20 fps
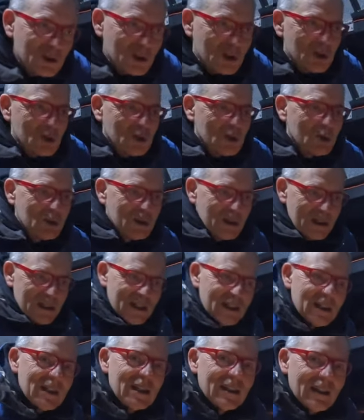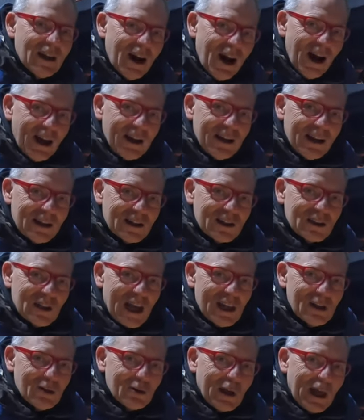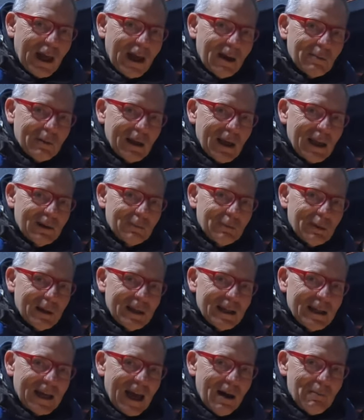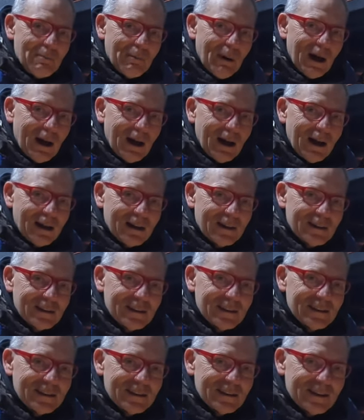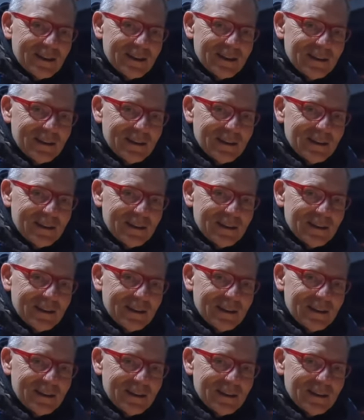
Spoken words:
to the Hilux Alu-Cab Canopy Camper. It's